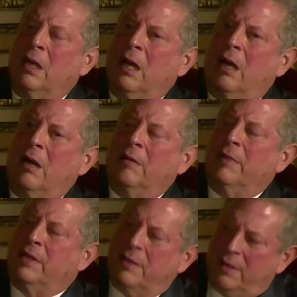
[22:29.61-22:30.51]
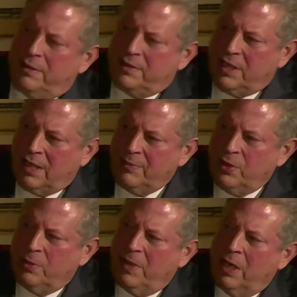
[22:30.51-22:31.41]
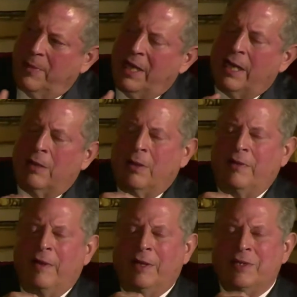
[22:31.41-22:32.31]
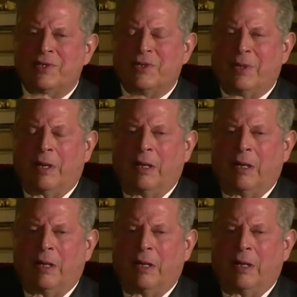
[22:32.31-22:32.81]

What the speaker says: And Tom, you'll bear me out on this.